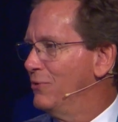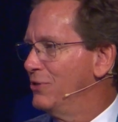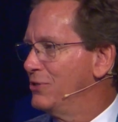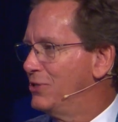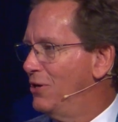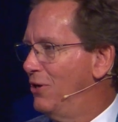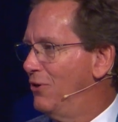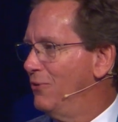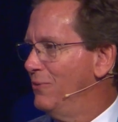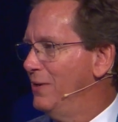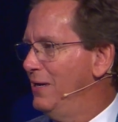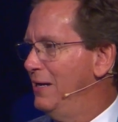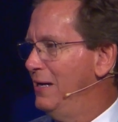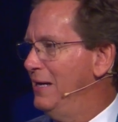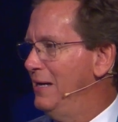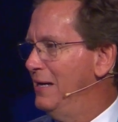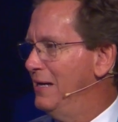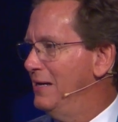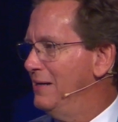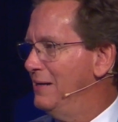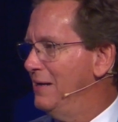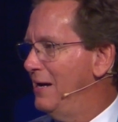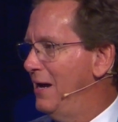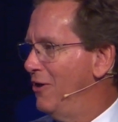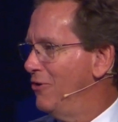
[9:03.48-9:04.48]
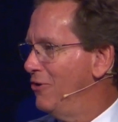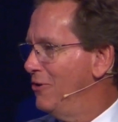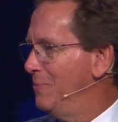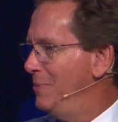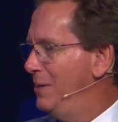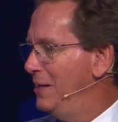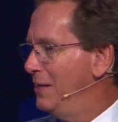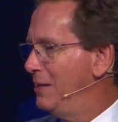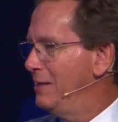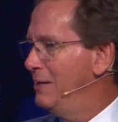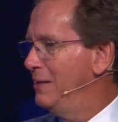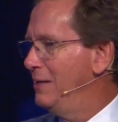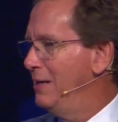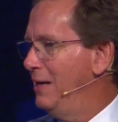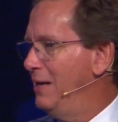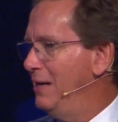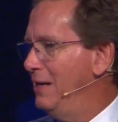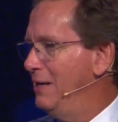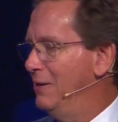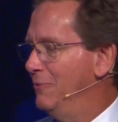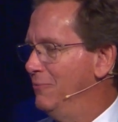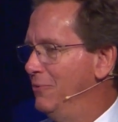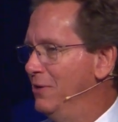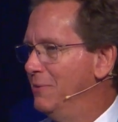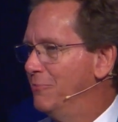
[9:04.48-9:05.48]
us already in Arabic,
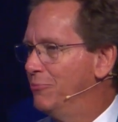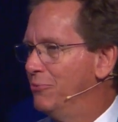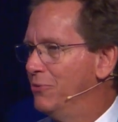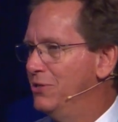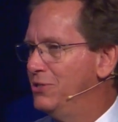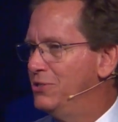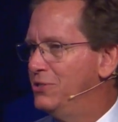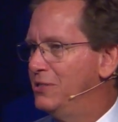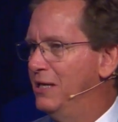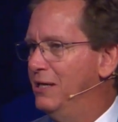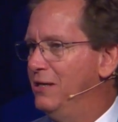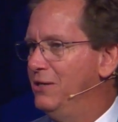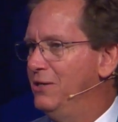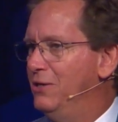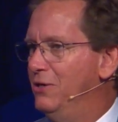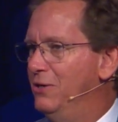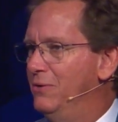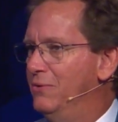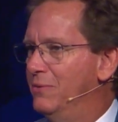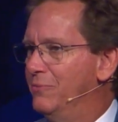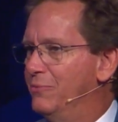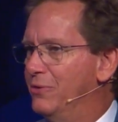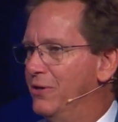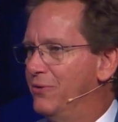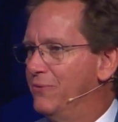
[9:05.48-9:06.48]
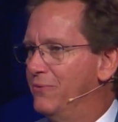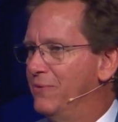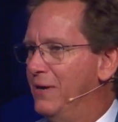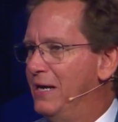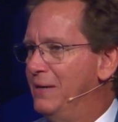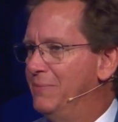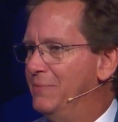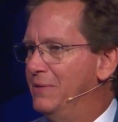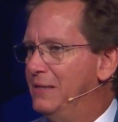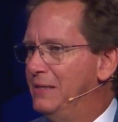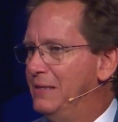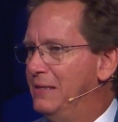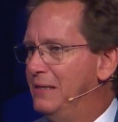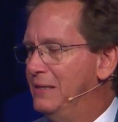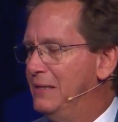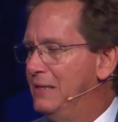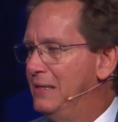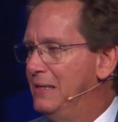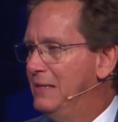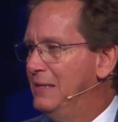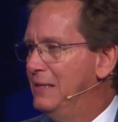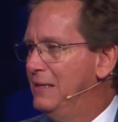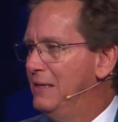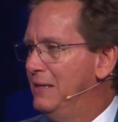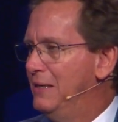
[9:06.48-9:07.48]
and we appreciate you and Brother Raymond and
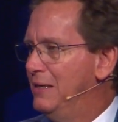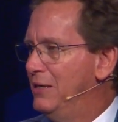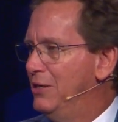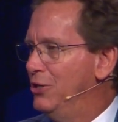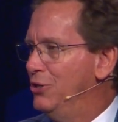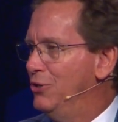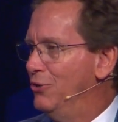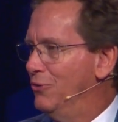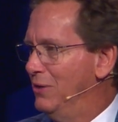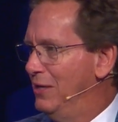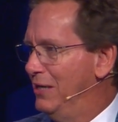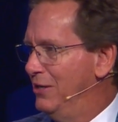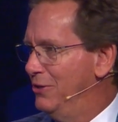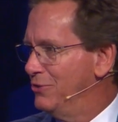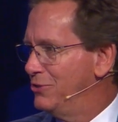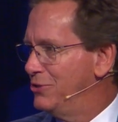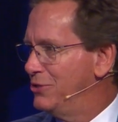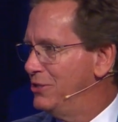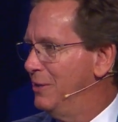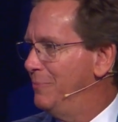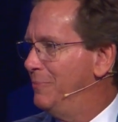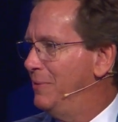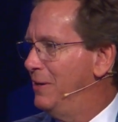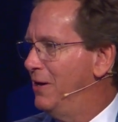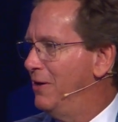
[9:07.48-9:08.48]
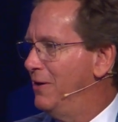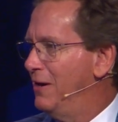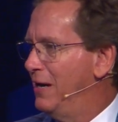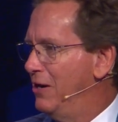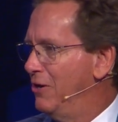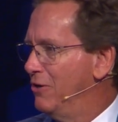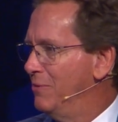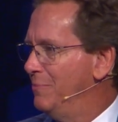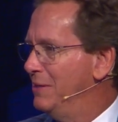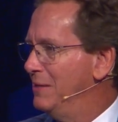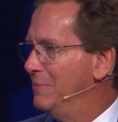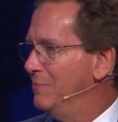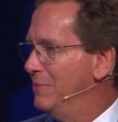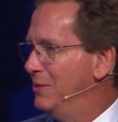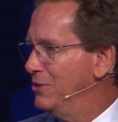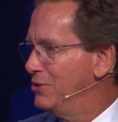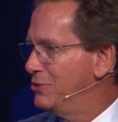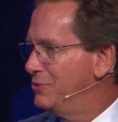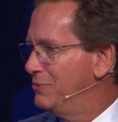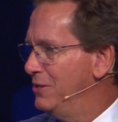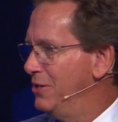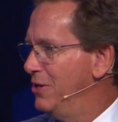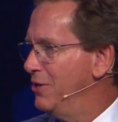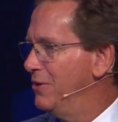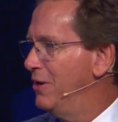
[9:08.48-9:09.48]
your leadership in our Arabic
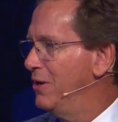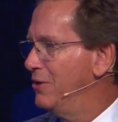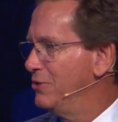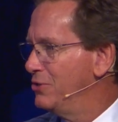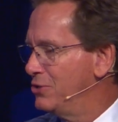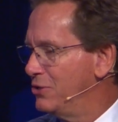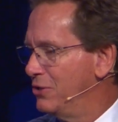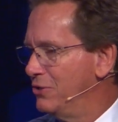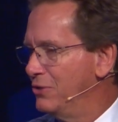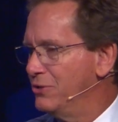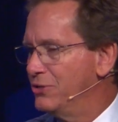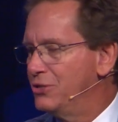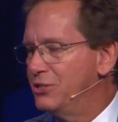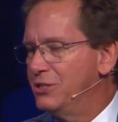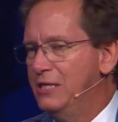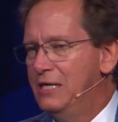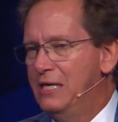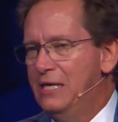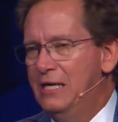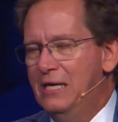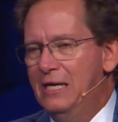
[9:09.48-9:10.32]
ministry here in our church.